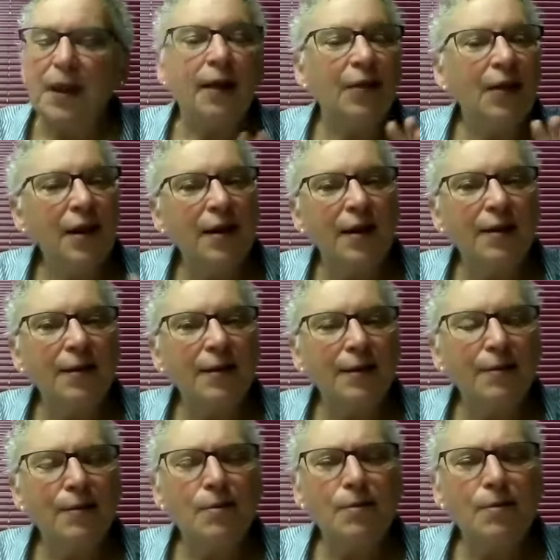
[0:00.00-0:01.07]
And then,
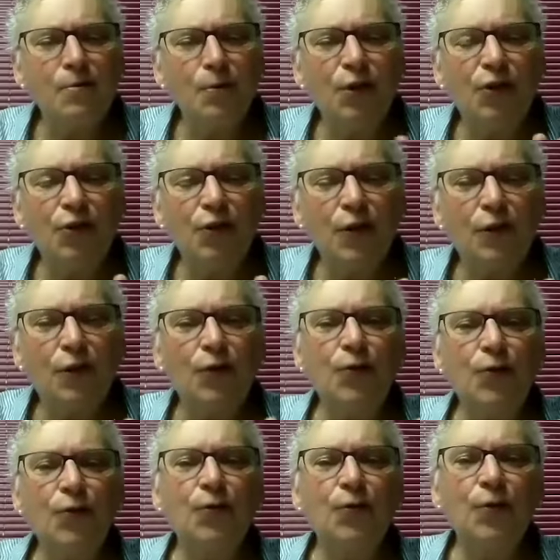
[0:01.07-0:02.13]
oh, we shift
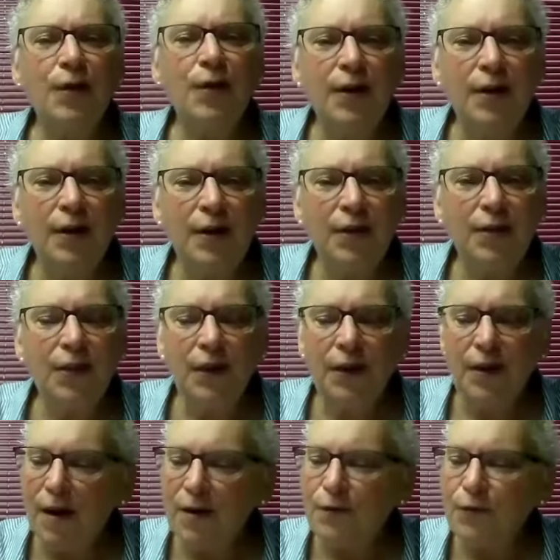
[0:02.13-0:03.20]
to the
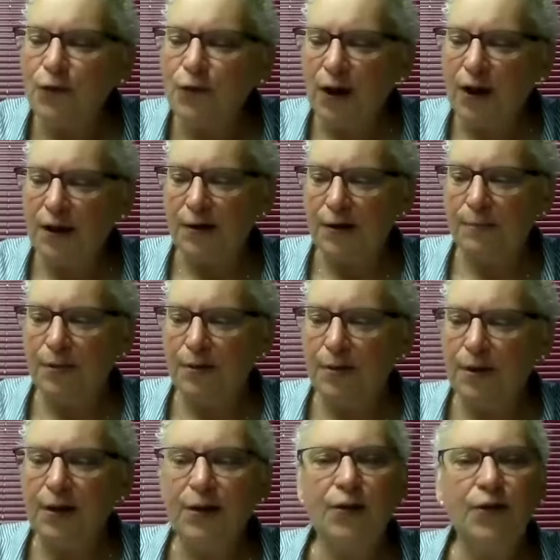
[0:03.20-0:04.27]
God of Jacob
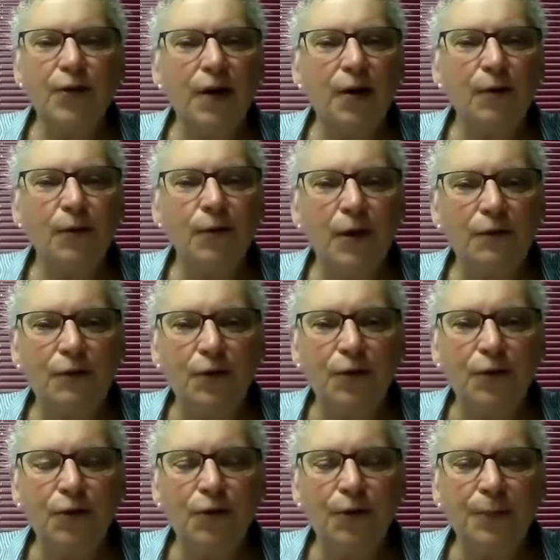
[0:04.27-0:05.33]
is our
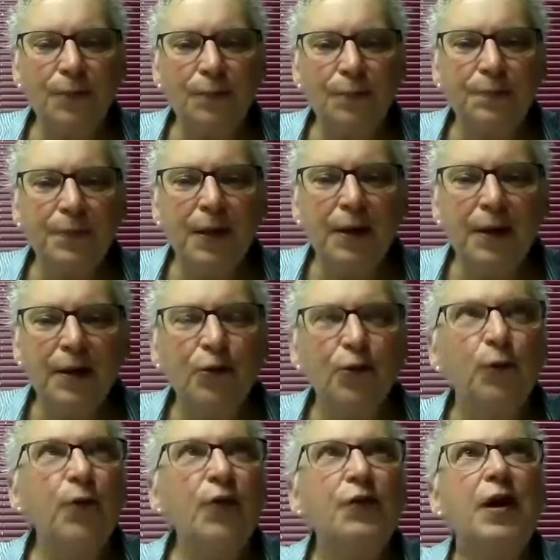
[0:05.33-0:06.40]
refuge.
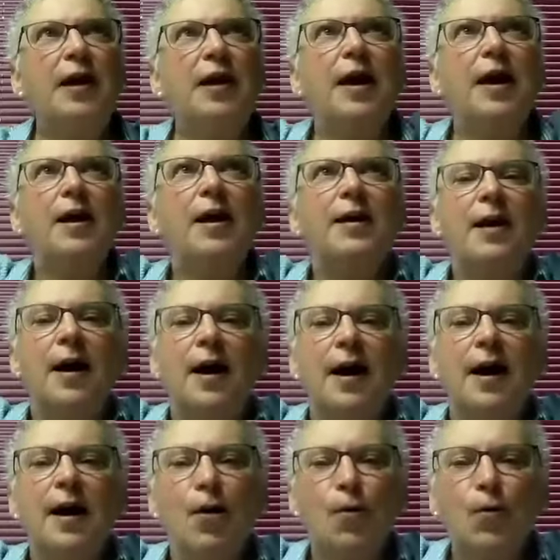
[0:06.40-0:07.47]
So we've got God
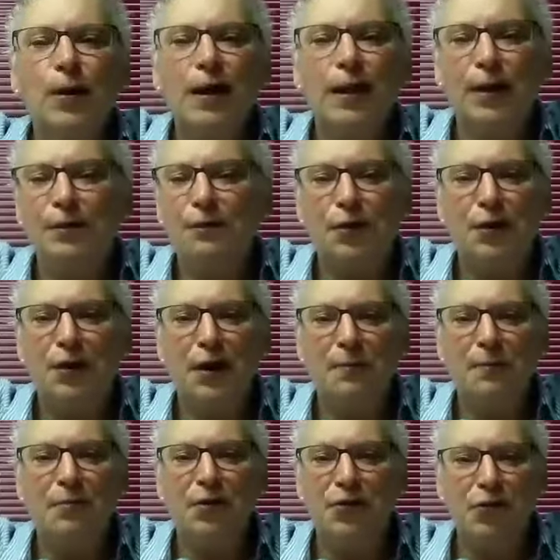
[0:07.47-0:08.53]
high, holy, lifted
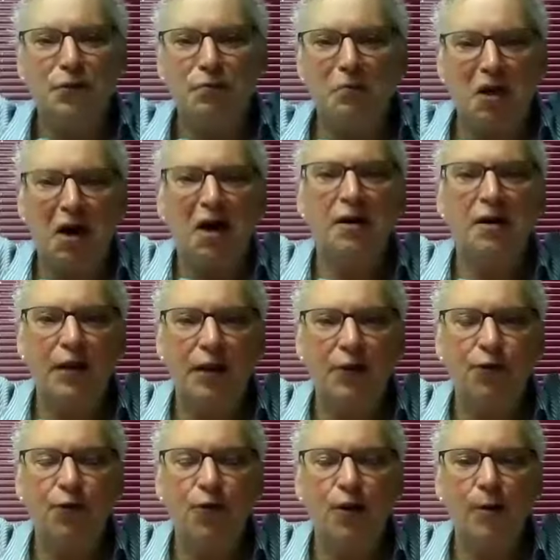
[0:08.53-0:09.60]
up, this God of
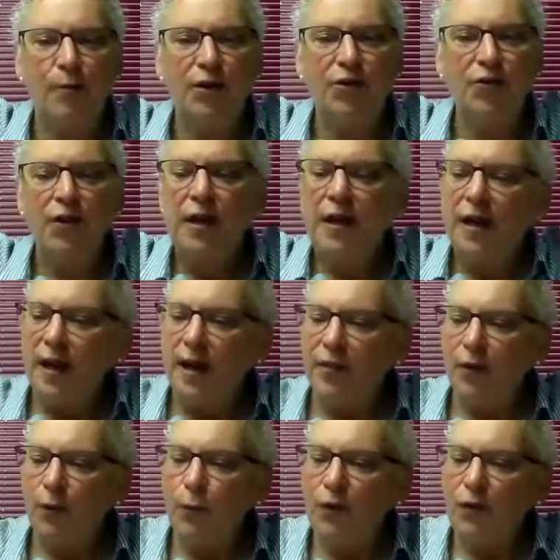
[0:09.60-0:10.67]
angel armies.
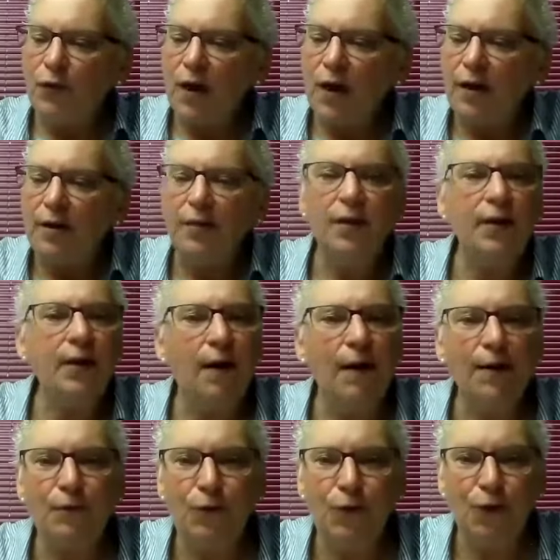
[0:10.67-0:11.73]
And then we've got the
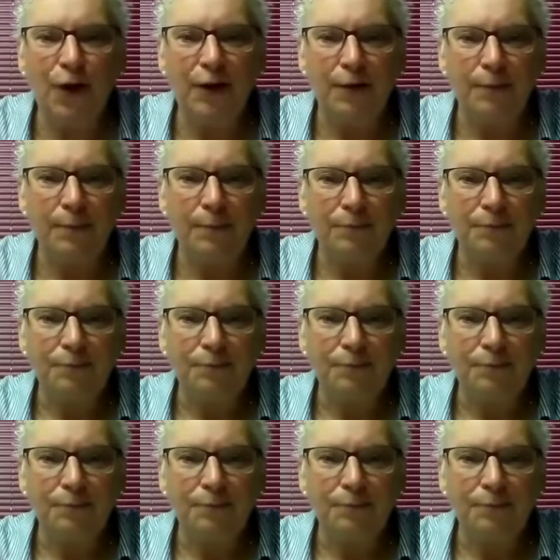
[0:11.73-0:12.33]
God of Jacob.